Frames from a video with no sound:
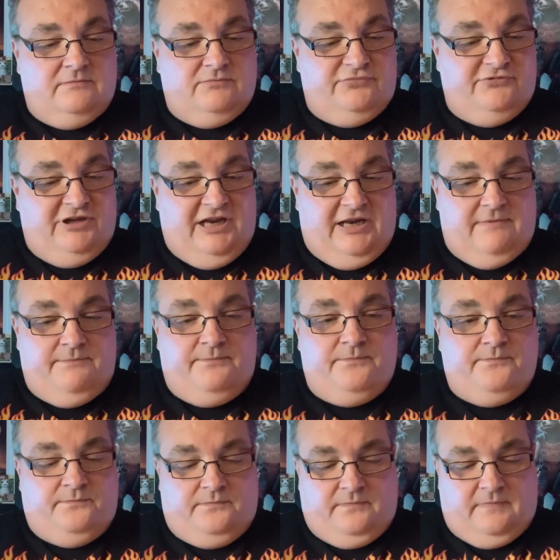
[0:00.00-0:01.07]
Brilliant.
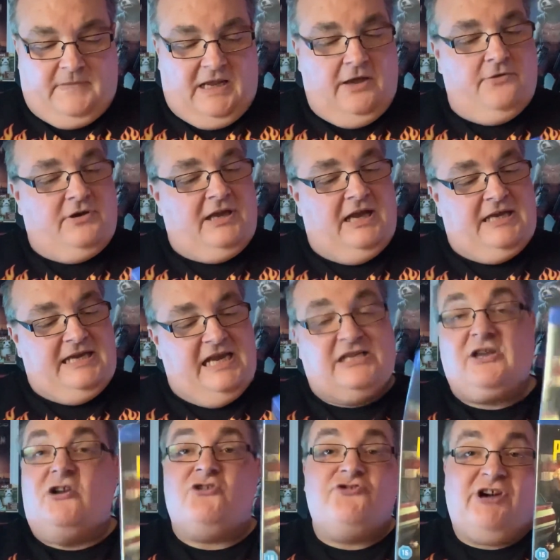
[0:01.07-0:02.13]
Okay,
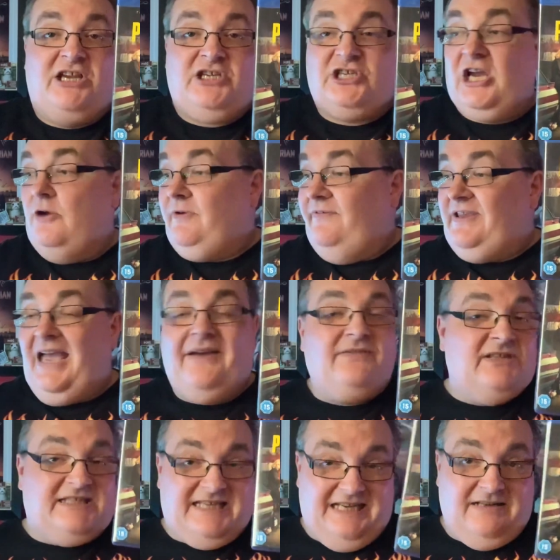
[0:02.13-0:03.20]
yes, great show. If you
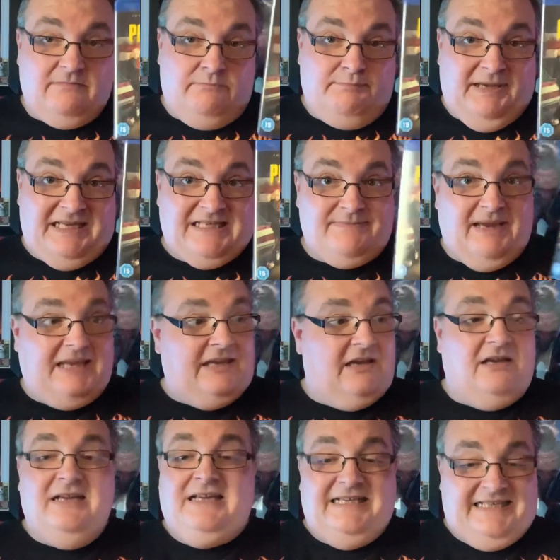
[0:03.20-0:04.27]
haven't seen
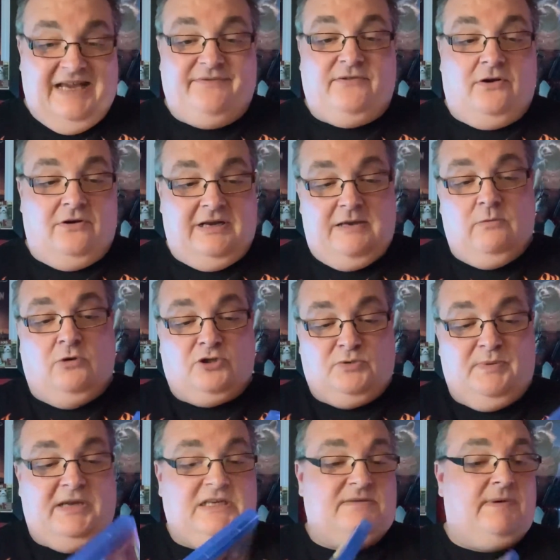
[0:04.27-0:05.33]
Peacemaker, definitely watch
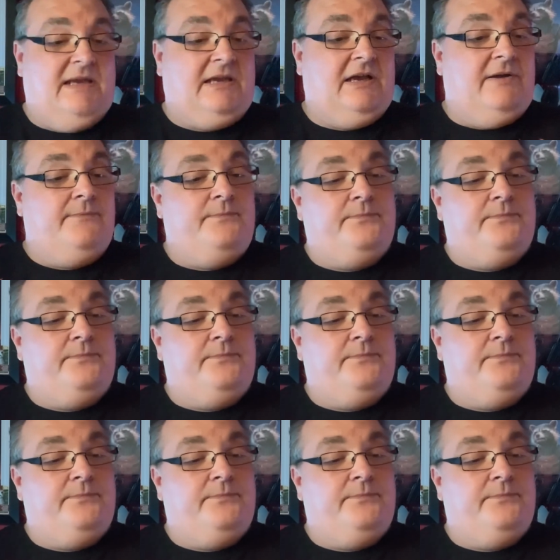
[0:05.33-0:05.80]
Peacemaker.